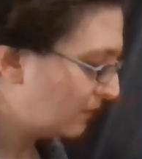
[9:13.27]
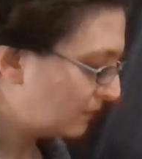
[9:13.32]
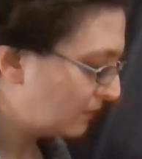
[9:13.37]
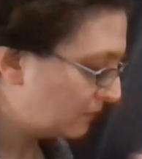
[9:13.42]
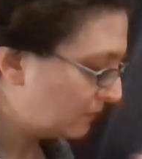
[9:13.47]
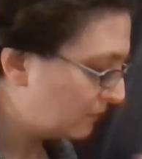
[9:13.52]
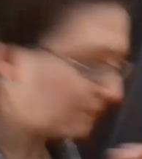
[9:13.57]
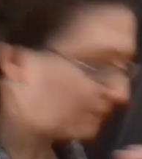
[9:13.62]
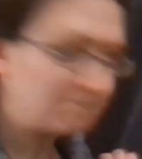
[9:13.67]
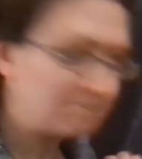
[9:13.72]

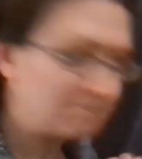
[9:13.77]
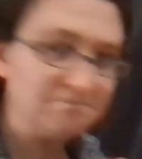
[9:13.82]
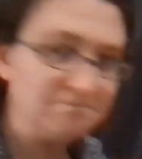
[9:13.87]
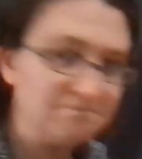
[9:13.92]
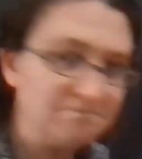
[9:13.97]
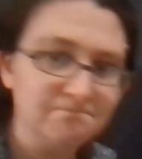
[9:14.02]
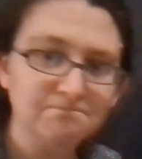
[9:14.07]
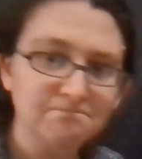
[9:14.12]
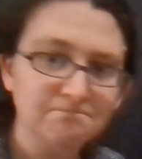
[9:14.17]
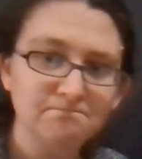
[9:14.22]
Whoop.
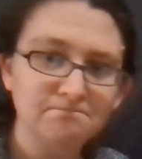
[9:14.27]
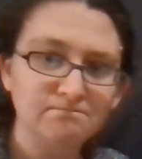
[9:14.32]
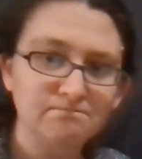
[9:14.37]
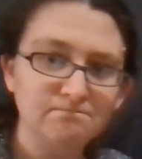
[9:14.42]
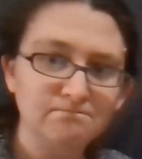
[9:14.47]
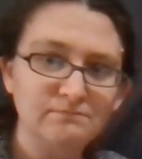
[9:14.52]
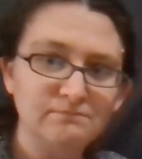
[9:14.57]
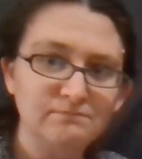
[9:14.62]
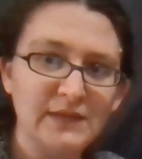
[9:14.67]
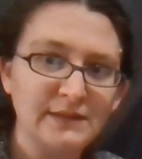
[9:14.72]

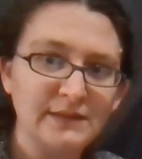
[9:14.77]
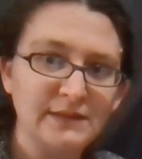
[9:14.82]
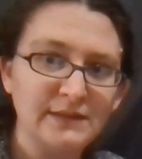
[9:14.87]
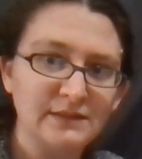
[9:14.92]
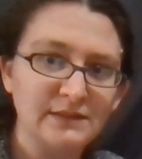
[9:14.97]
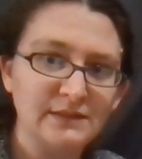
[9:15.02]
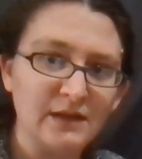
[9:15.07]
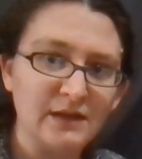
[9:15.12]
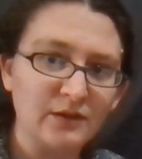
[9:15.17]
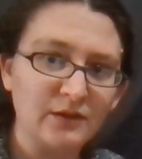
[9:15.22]
That did
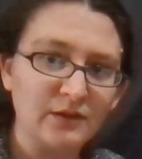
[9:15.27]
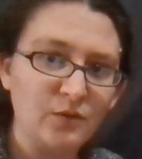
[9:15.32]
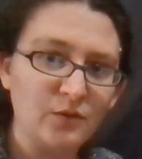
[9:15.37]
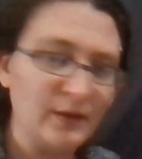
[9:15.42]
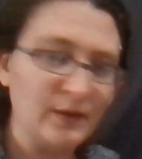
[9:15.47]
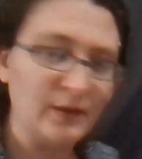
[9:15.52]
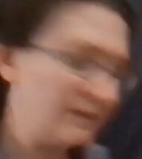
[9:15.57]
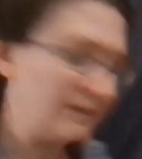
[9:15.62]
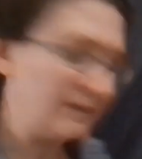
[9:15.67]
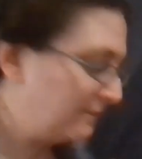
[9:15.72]
not go
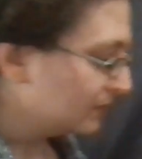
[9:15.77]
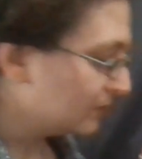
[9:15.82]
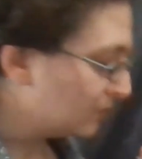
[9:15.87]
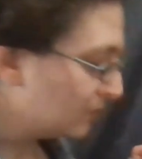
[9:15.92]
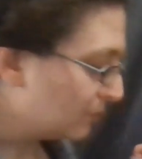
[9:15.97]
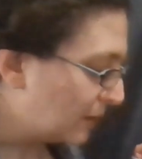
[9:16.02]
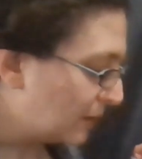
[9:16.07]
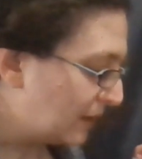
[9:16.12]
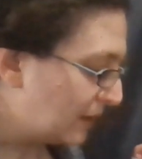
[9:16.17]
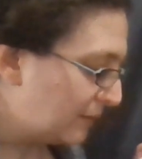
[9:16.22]
well. So
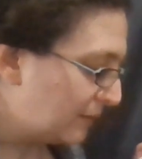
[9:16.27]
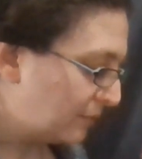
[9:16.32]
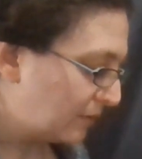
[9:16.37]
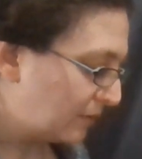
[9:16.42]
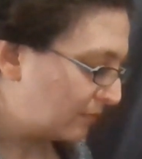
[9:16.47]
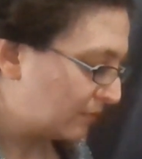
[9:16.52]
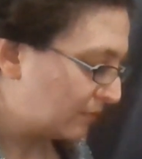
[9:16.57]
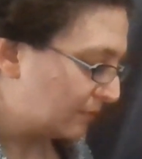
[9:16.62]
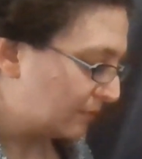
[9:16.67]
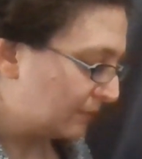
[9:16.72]
my
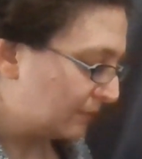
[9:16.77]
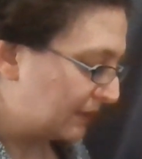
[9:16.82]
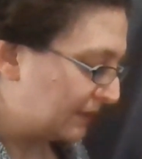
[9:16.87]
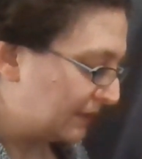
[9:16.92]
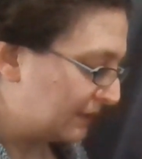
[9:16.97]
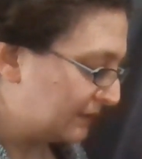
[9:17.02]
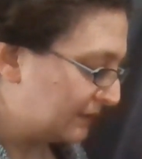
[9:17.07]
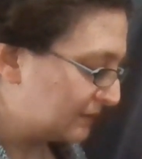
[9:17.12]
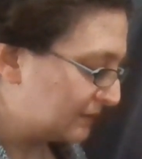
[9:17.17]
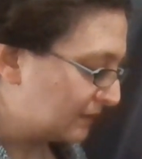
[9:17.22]
problem
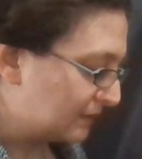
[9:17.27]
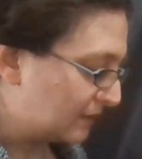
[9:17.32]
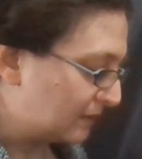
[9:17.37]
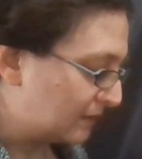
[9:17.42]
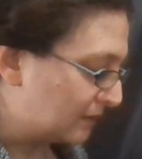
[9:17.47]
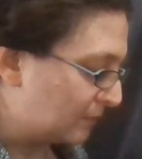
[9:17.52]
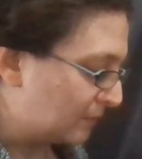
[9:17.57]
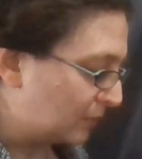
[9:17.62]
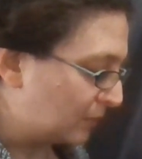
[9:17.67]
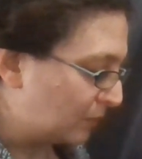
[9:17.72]
is
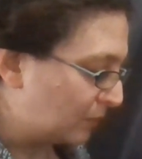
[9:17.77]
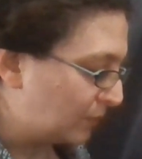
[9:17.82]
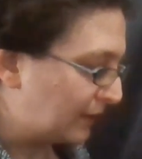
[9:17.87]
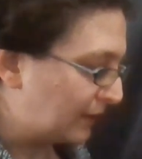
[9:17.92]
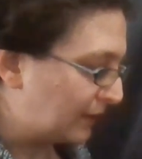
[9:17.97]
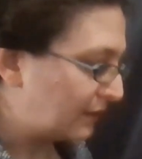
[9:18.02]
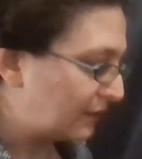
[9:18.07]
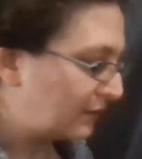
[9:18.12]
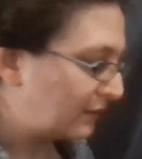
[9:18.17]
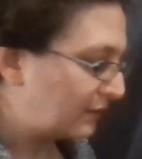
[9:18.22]
when
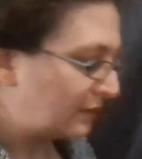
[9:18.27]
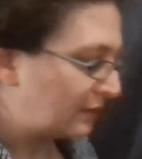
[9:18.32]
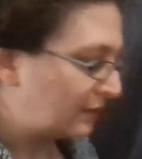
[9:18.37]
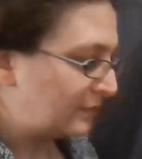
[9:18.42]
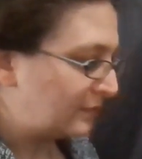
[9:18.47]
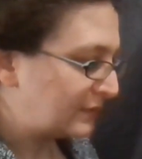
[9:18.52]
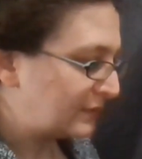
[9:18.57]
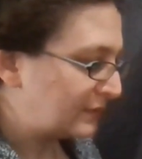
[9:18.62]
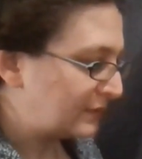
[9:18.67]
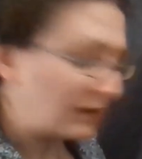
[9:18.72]
it
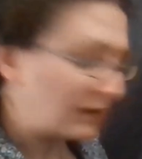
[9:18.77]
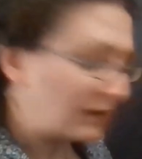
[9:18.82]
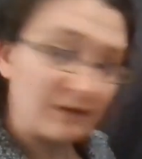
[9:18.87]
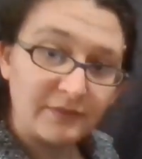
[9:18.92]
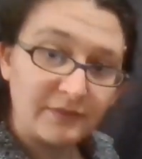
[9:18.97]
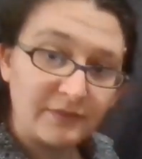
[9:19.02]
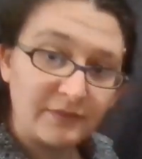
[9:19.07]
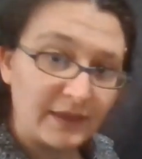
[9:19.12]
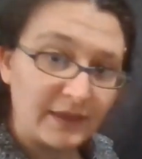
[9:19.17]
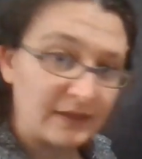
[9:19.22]
comes
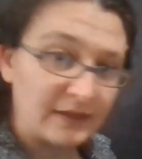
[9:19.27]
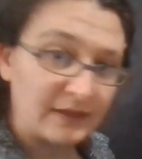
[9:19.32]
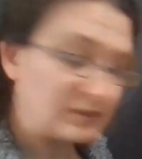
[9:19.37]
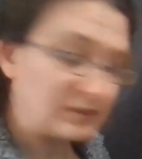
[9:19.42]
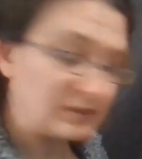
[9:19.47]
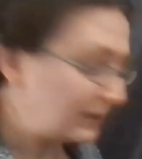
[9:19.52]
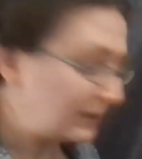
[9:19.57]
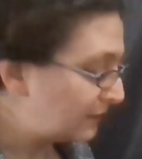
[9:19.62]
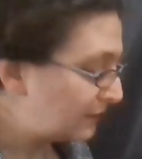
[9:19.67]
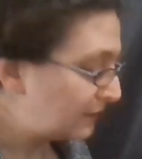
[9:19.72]
off the edge
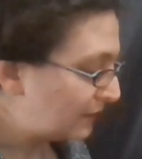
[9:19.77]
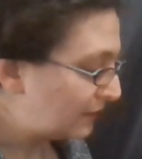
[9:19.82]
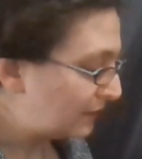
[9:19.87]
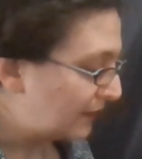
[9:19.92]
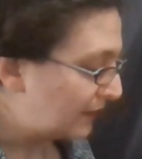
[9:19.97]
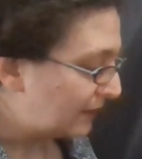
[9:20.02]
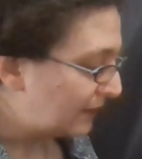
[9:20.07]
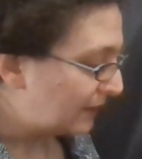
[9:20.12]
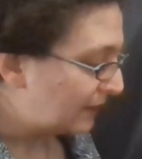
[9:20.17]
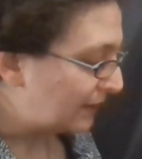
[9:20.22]
here,
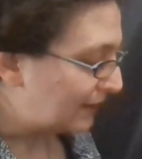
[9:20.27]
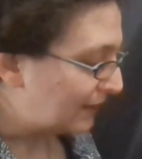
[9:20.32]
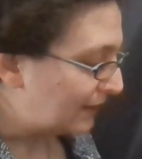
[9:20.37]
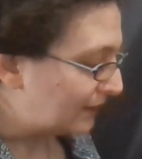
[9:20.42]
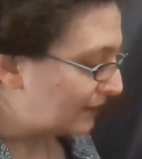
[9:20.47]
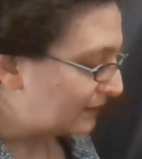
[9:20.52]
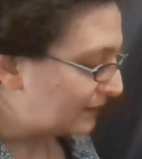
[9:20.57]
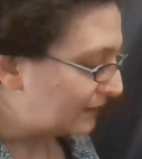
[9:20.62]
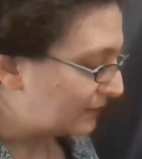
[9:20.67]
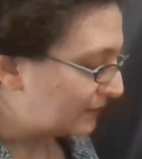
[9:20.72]

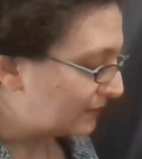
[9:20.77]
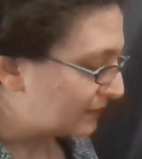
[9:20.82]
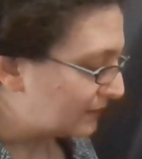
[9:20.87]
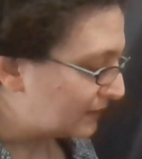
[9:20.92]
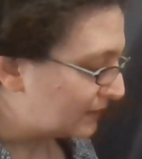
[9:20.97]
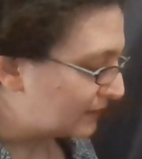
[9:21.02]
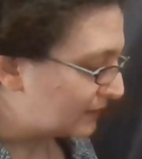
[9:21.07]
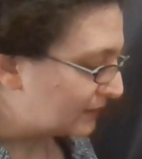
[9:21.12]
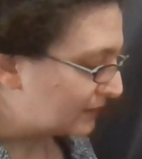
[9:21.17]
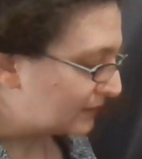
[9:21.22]
it
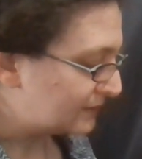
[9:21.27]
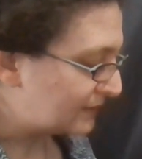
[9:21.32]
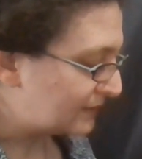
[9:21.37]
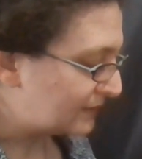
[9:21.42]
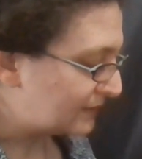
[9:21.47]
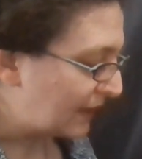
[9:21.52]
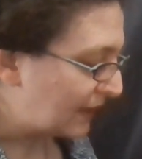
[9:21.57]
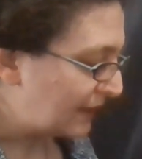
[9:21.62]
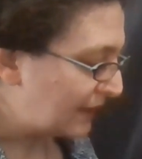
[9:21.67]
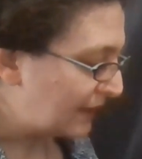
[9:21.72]

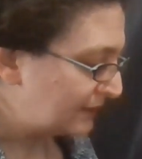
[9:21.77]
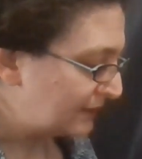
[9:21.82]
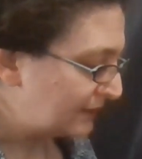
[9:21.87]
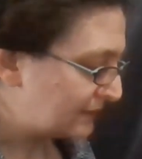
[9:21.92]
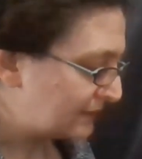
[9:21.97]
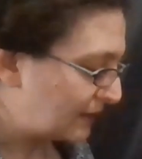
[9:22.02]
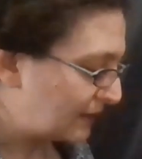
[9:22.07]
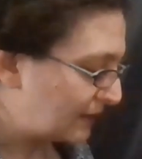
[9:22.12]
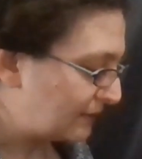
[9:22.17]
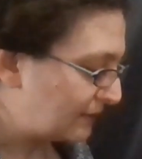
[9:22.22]
sags
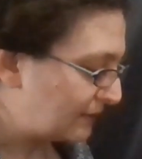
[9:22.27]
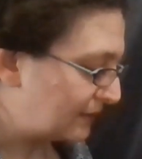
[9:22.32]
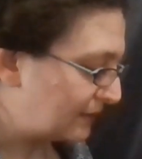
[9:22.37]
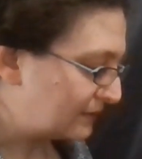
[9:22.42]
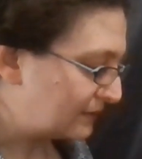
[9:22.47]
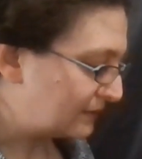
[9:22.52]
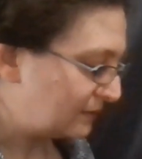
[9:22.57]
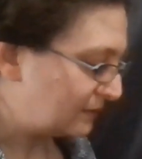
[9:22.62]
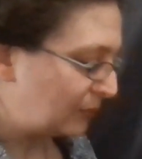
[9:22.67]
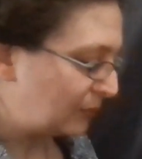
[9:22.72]
and then it
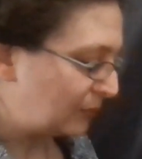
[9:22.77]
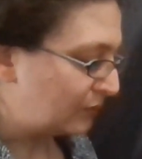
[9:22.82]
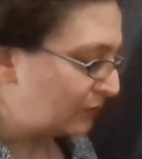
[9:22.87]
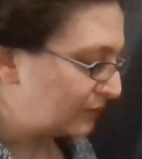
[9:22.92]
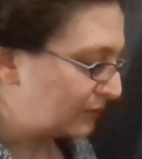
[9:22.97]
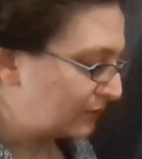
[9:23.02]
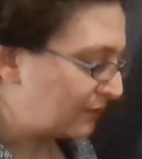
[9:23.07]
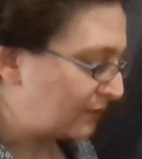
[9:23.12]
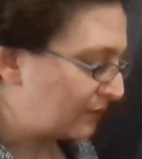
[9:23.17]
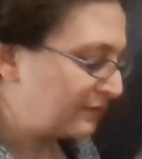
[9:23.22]

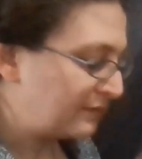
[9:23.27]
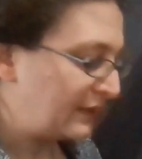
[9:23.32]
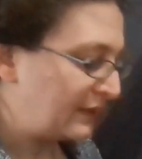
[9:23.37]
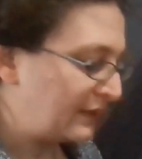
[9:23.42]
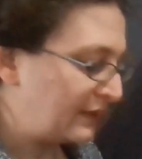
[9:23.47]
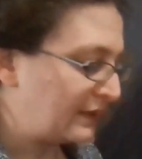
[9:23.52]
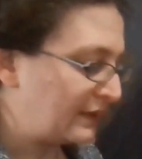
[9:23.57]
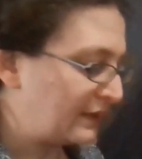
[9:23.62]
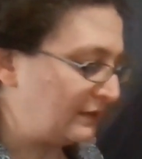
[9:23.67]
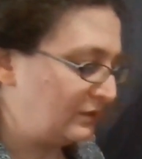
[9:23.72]
spills off the
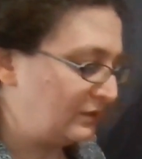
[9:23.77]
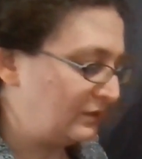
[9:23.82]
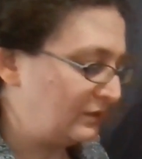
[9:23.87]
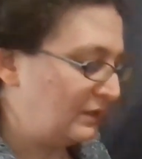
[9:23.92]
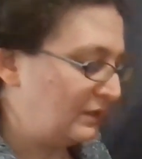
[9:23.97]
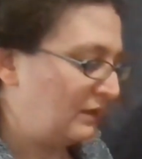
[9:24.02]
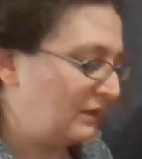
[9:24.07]
edge.